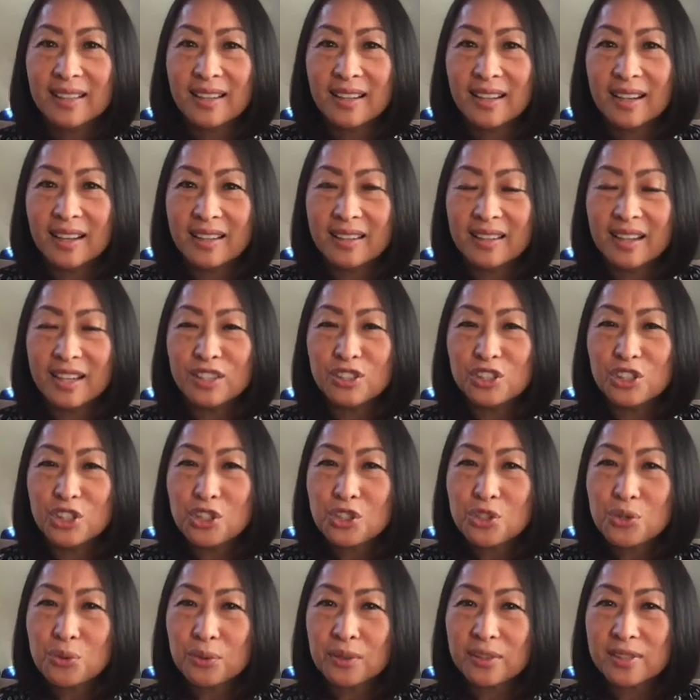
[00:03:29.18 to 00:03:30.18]
an
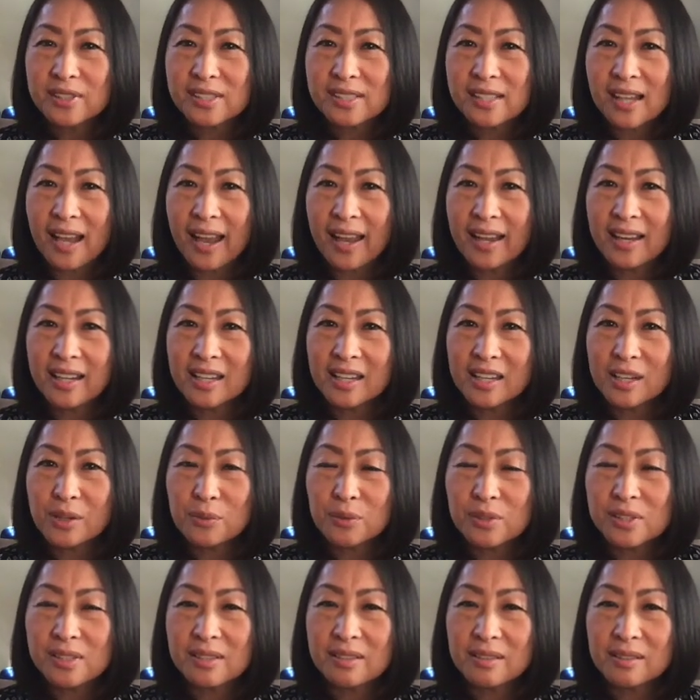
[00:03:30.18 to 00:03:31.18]
unusual sight, and it
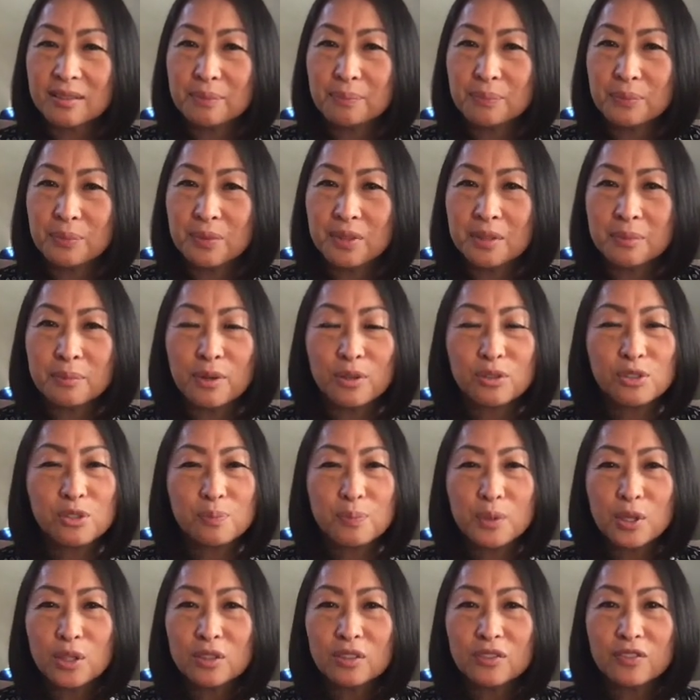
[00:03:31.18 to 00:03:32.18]
was the most
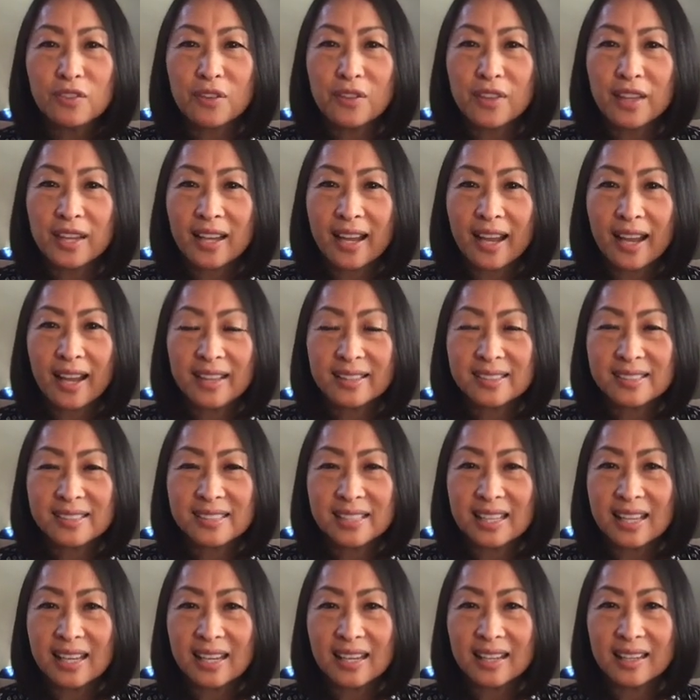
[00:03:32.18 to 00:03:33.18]
beautiful thing I had
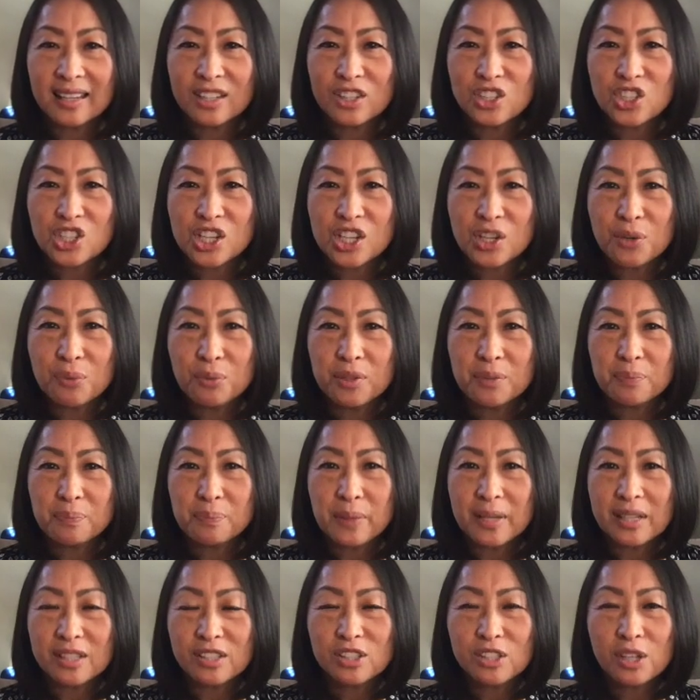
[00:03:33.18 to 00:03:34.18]
seen. And she would
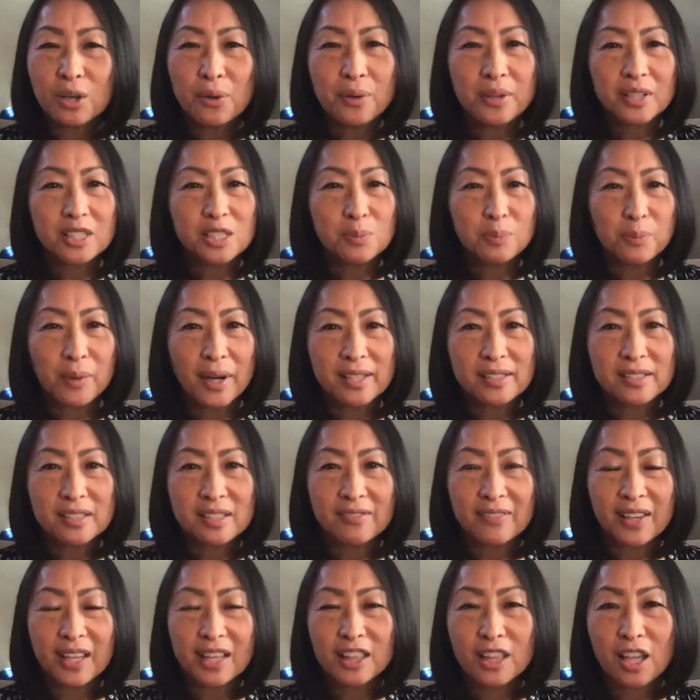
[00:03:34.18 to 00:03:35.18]
be so expressive
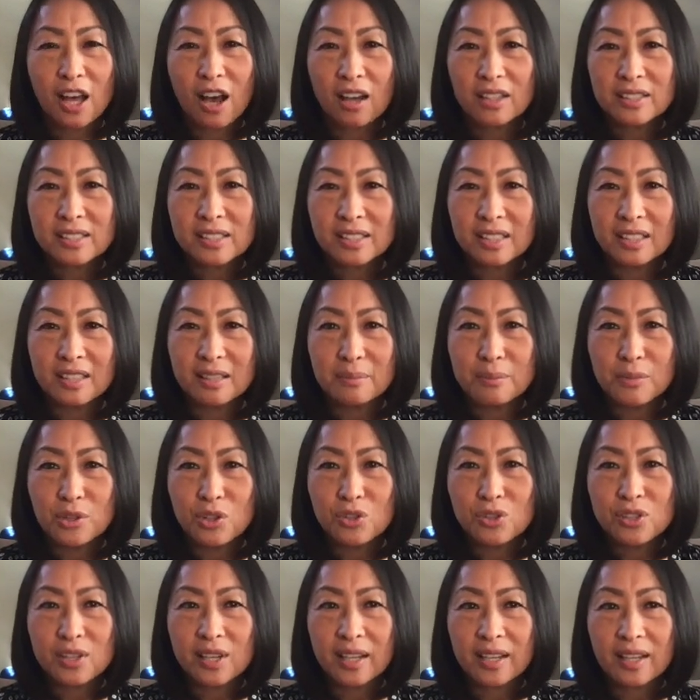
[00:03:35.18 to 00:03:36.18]
and lost in the
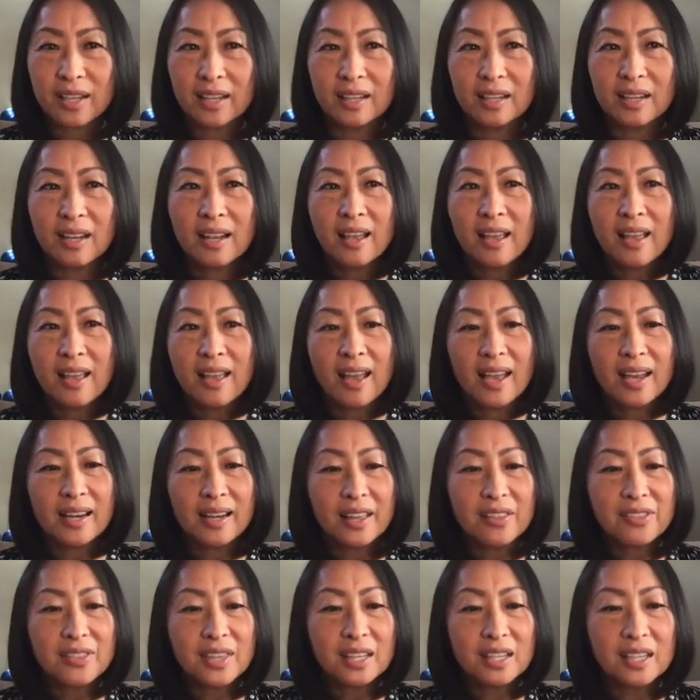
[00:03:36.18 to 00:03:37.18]
music, and I
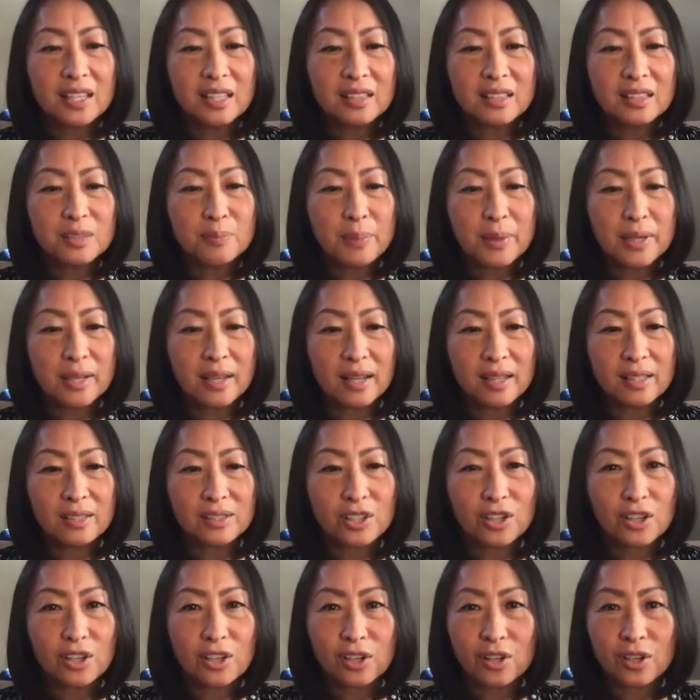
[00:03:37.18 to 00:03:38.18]
think it's because
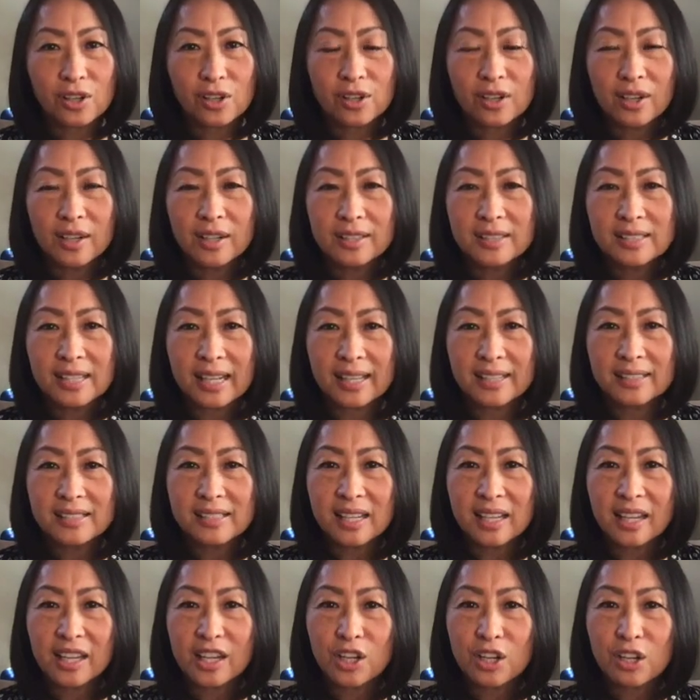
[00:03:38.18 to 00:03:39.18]
her
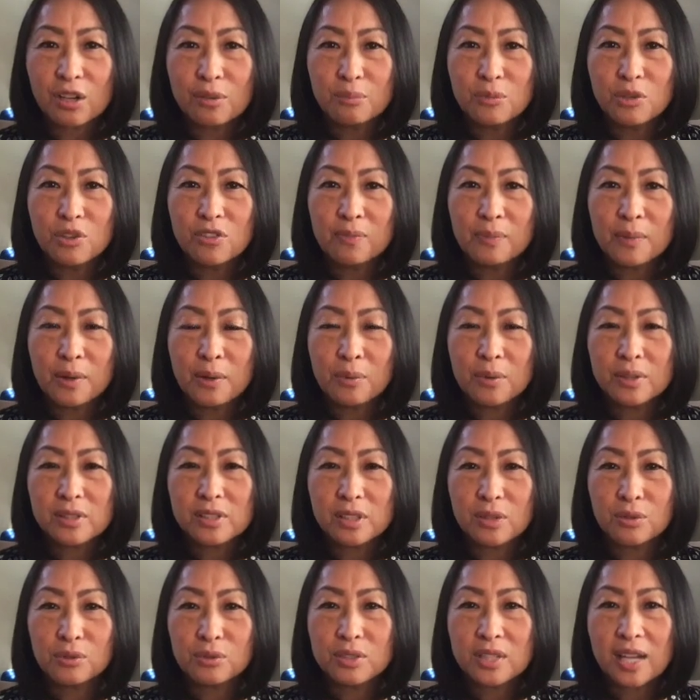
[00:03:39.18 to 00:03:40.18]
dancing and her movement was
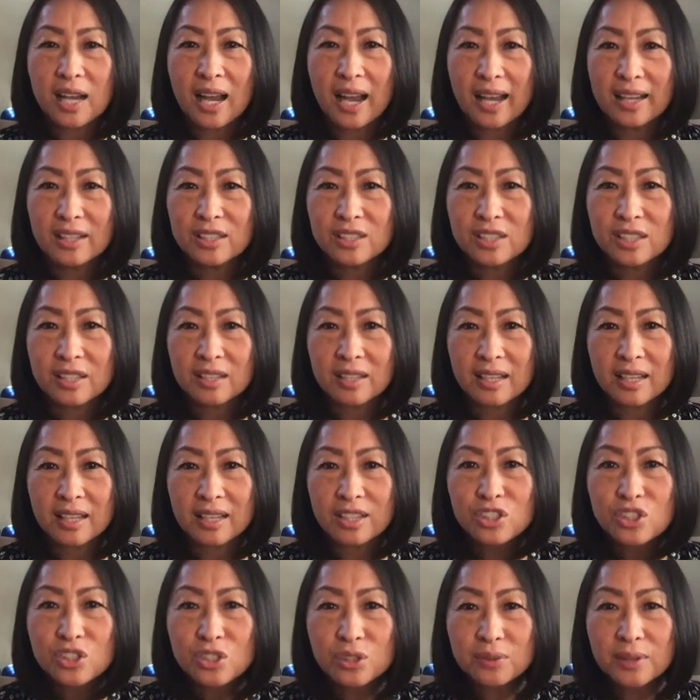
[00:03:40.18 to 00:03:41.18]
so tied to the
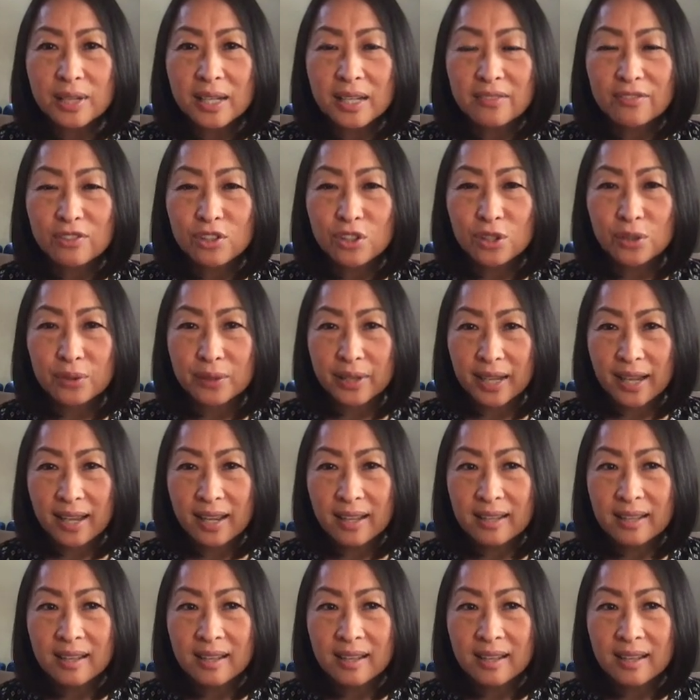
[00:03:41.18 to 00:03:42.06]
history of Korea.